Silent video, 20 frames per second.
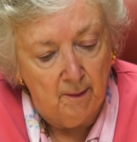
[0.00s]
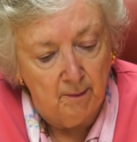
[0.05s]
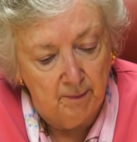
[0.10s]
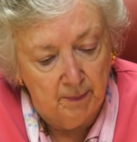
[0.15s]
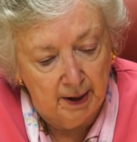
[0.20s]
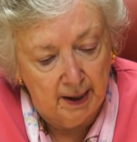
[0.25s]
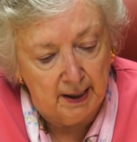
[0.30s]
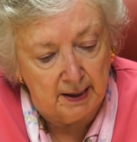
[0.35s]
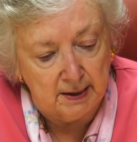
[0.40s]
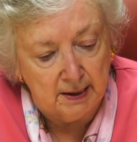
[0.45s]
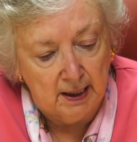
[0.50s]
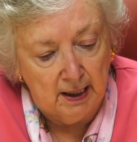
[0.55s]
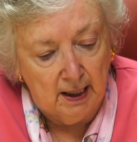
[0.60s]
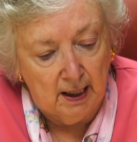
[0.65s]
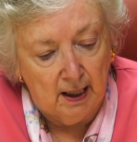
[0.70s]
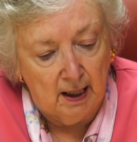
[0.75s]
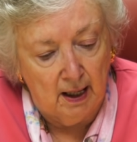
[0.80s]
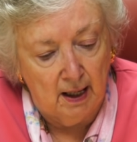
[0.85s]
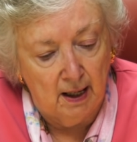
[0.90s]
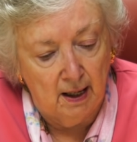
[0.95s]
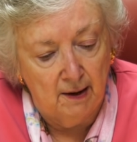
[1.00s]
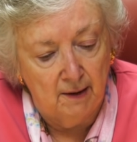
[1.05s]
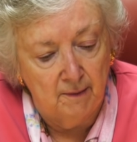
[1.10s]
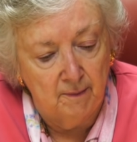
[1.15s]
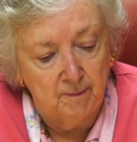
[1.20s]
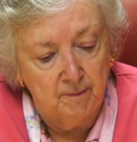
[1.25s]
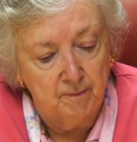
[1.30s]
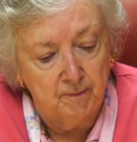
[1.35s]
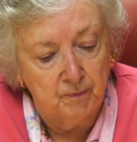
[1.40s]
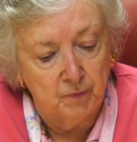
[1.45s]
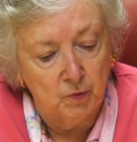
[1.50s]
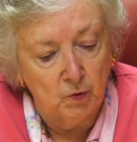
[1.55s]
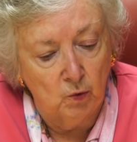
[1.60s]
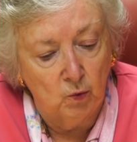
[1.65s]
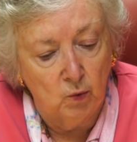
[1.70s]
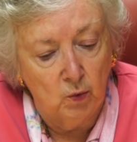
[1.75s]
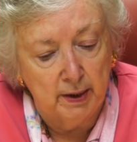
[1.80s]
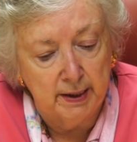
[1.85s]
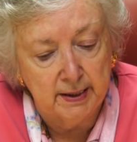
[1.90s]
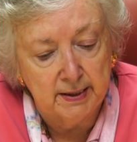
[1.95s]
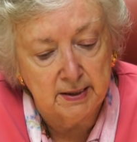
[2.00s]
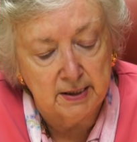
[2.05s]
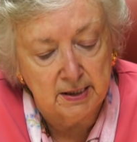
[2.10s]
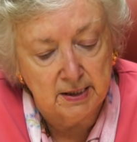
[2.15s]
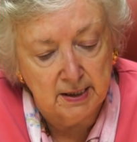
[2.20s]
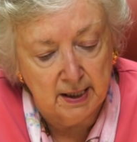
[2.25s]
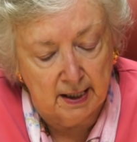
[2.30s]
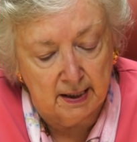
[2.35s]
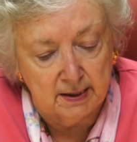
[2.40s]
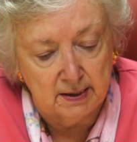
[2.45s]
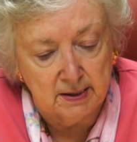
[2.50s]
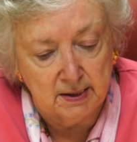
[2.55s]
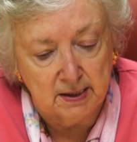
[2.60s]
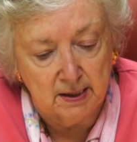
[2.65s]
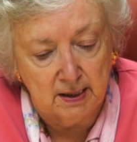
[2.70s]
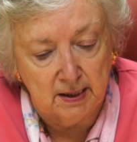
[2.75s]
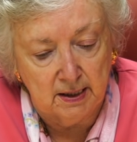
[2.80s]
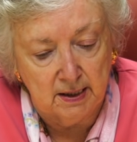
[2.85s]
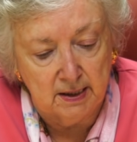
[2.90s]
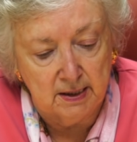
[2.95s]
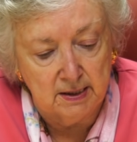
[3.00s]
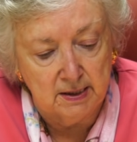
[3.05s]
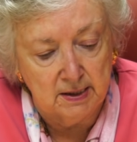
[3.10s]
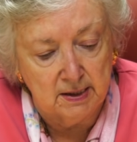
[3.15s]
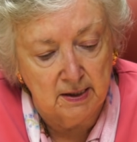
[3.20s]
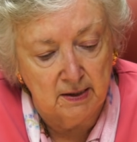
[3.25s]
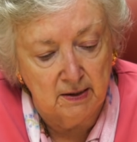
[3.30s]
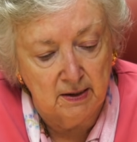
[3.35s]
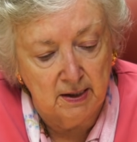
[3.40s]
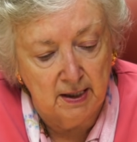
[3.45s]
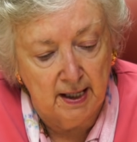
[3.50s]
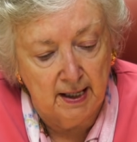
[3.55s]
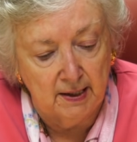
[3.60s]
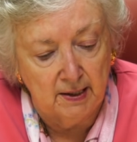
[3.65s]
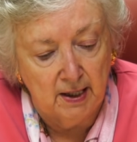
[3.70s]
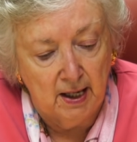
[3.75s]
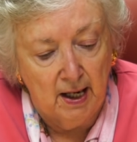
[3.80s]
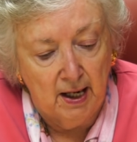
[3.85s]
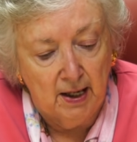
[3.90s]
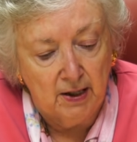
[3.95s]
But what it says is that